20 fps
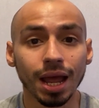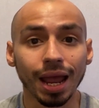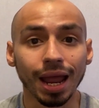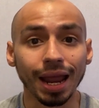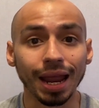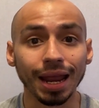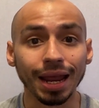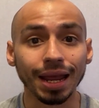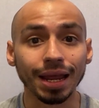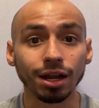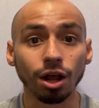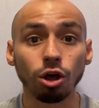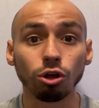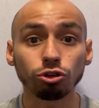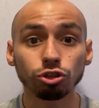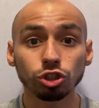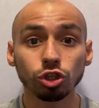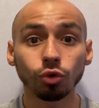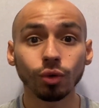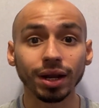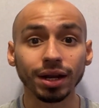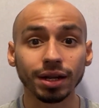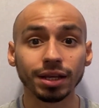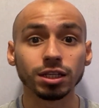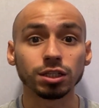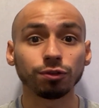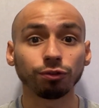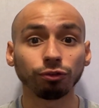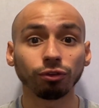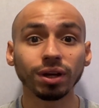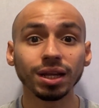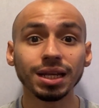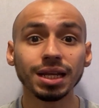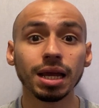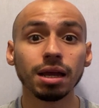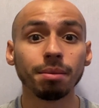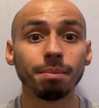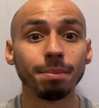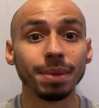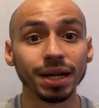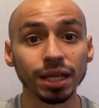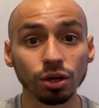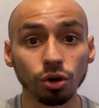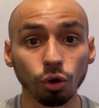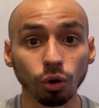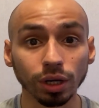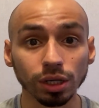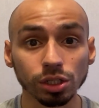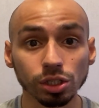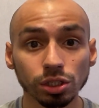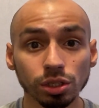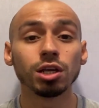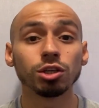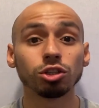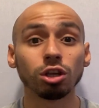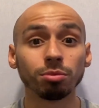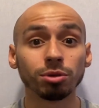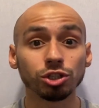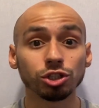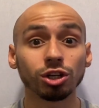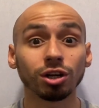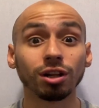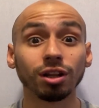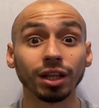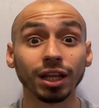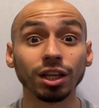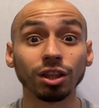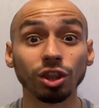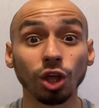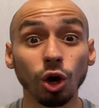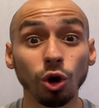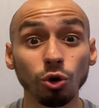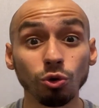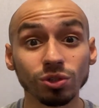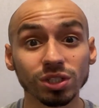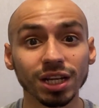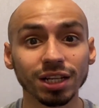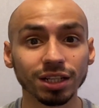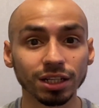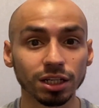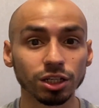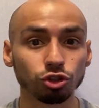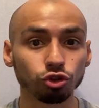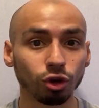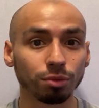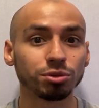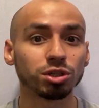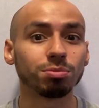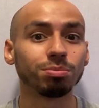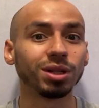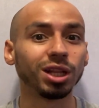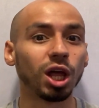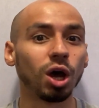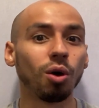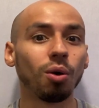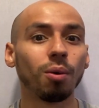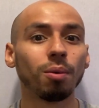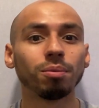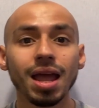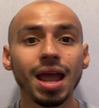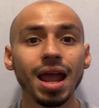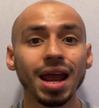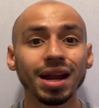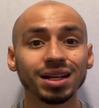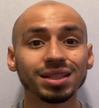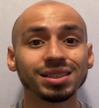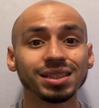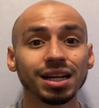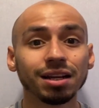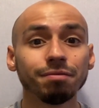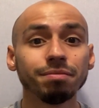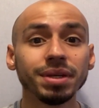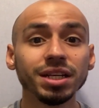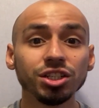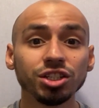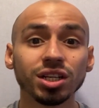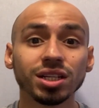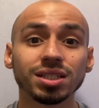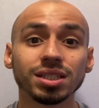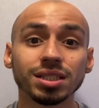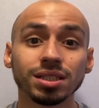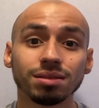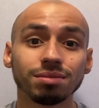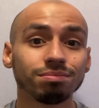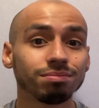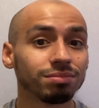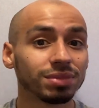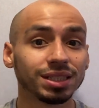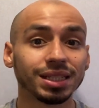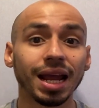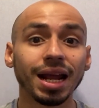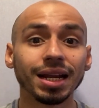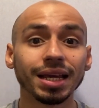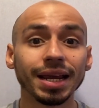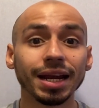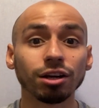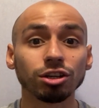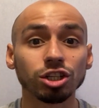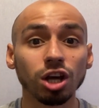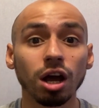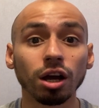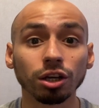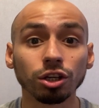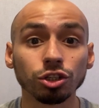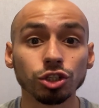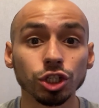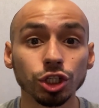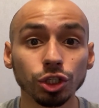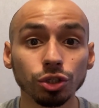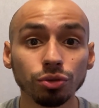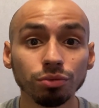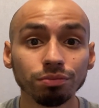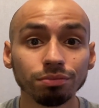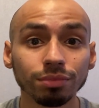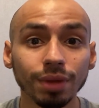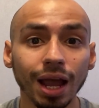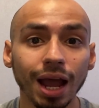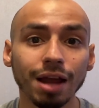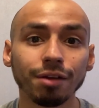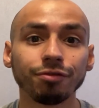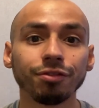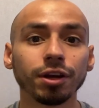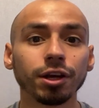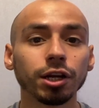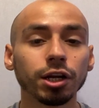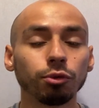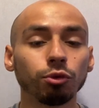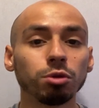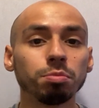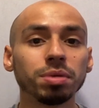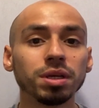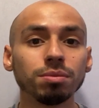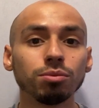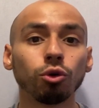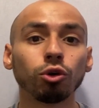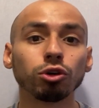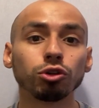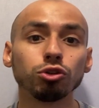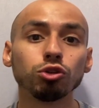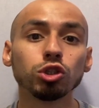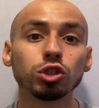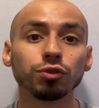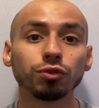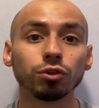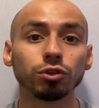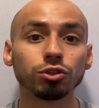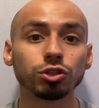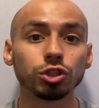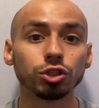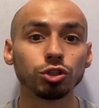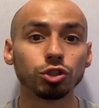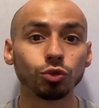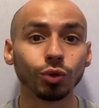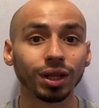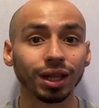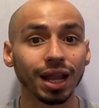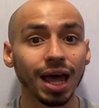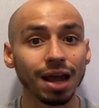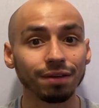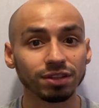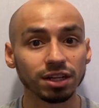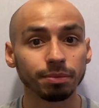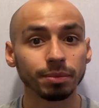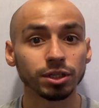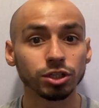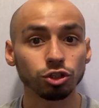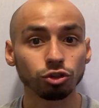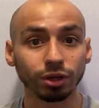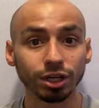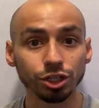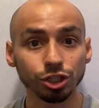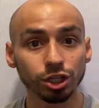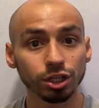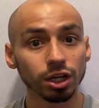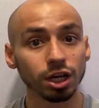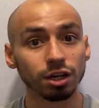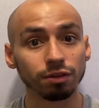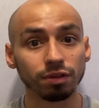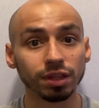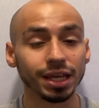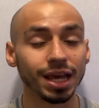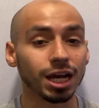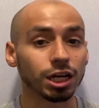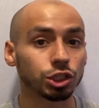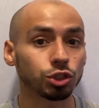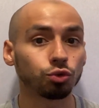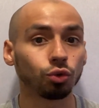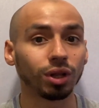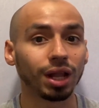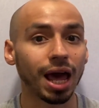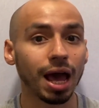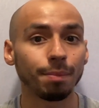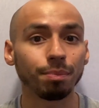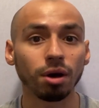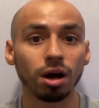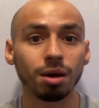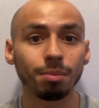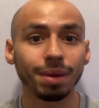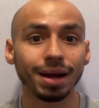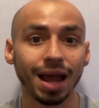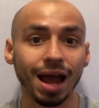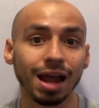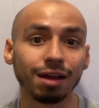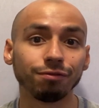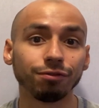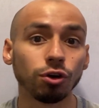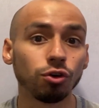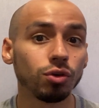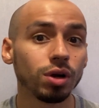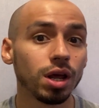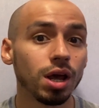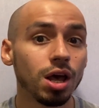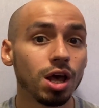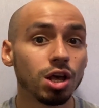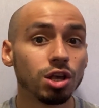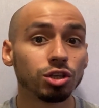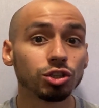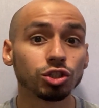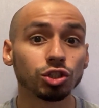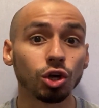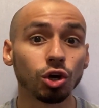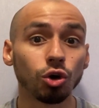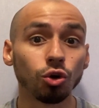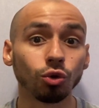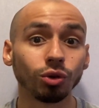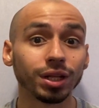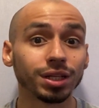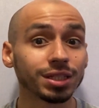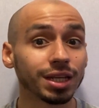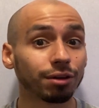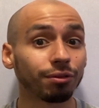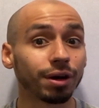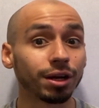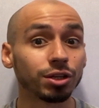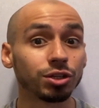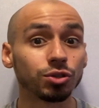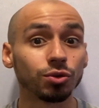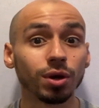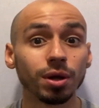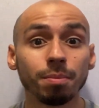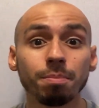and also in his free mini course. So I'll be sure to link those in the description below. And instead of me just standing here talking to you, I figured it would be more useful to do a live demonstration of the actual app on my iPhone. So let's get right into it.